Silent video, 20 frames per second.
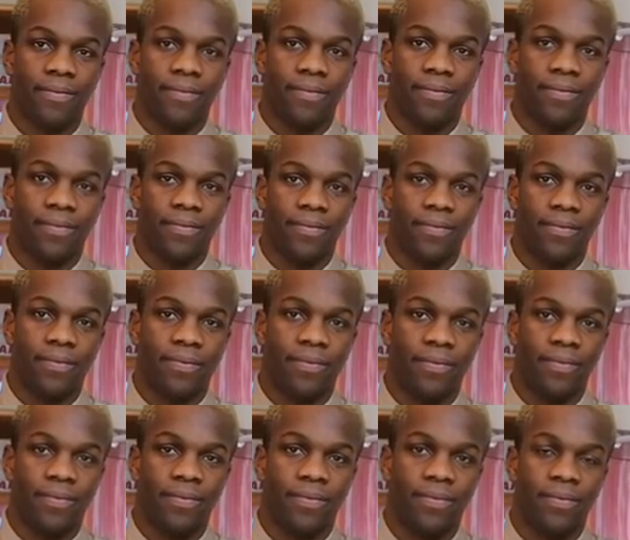
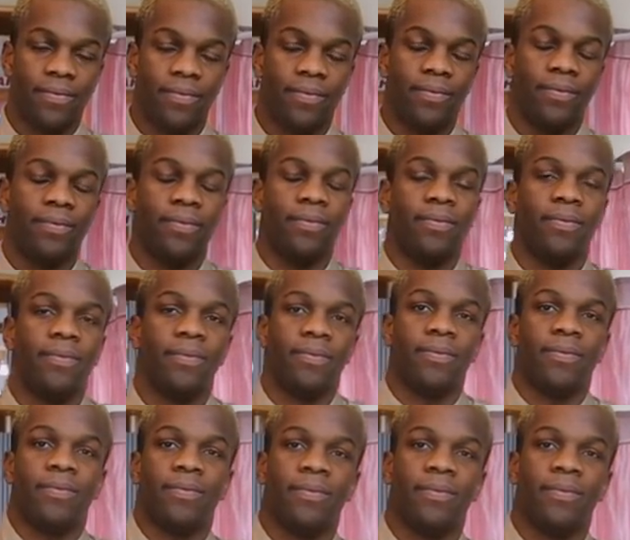(no one is talking)